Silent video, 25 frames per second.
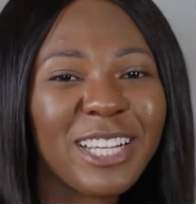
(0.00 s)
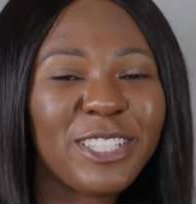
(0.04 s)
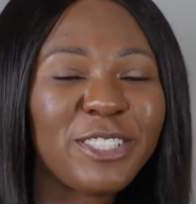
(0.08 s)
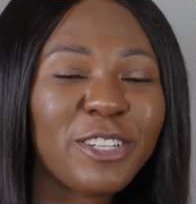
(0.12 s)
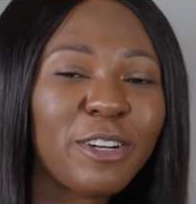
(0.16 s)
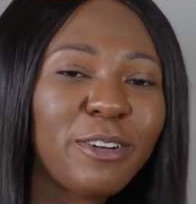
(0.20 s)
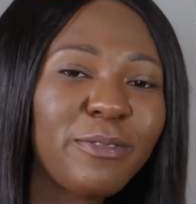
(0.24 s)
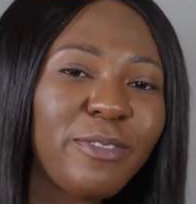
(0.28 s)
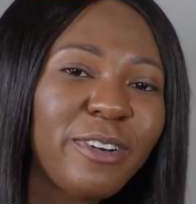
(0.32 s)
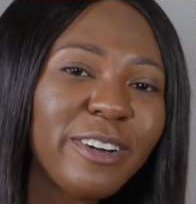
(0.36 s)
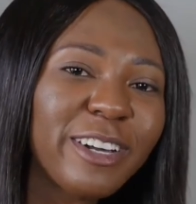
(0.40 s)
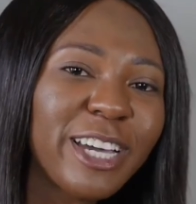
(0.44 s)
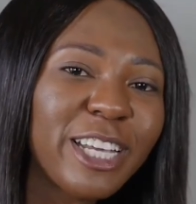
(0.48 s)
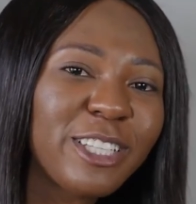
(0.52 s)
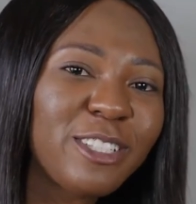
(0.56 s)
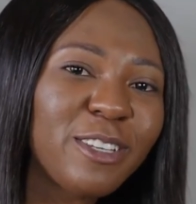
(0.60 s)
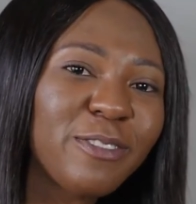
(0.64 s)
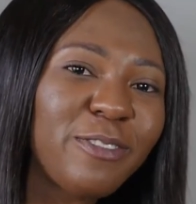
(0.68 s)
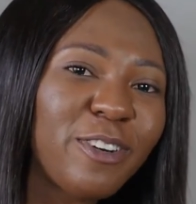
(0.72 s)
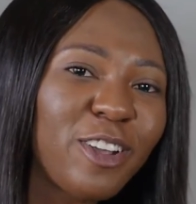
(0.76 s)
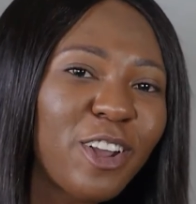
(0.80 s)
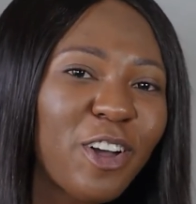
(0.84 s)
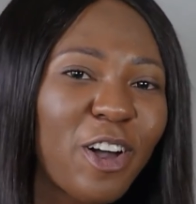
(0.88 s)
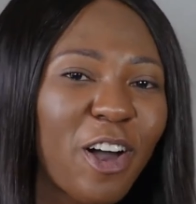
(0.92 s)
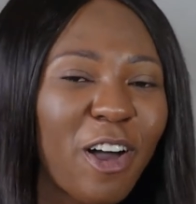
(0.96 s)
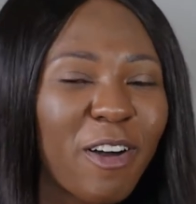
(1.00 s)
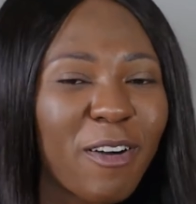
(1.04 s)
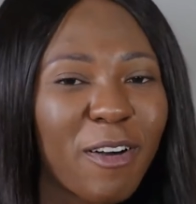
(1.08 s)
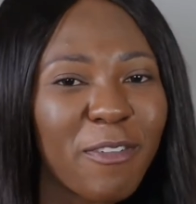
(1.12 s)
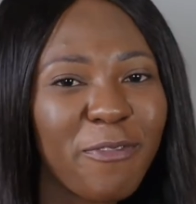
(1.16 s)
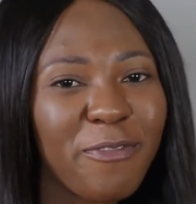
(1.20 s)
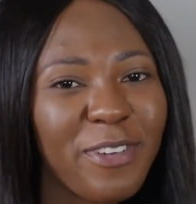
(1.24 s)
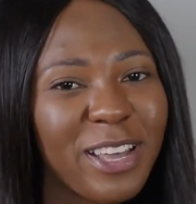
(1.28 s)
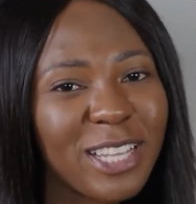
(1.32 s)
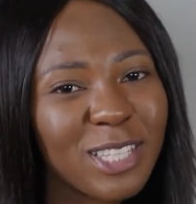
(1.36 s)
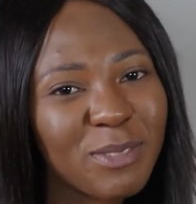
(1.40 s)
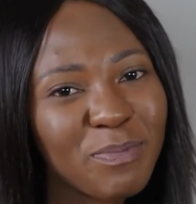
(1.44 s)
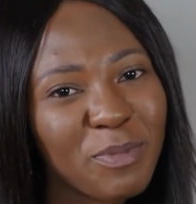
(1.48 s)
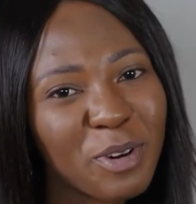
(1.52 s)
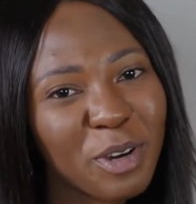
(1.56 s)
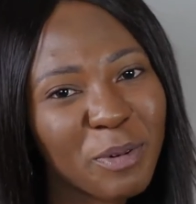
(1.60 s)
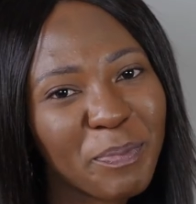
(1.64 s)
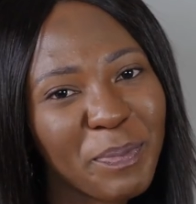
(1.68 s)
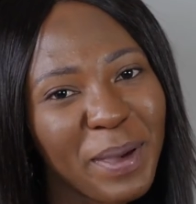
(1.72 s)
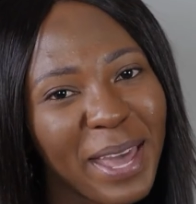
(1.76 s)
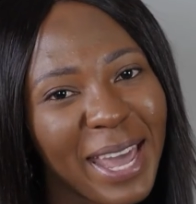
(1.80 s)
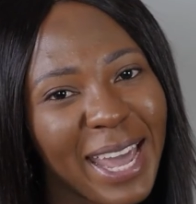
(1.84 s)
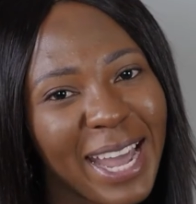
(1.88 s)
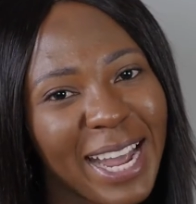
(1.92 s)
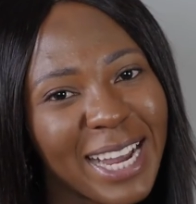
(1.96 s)
Don't forget to follow our
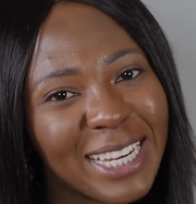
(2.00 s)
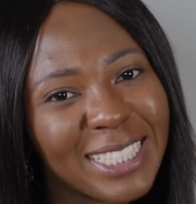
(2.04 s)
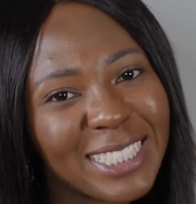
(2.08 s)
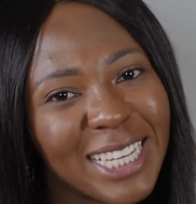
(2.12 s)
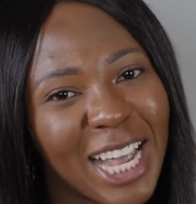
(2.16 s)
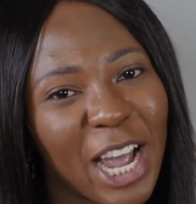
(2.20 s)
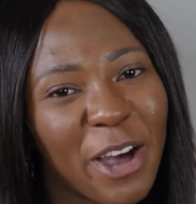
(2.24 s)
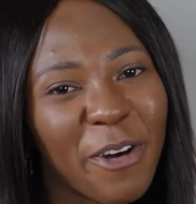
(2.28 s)
Facebook page,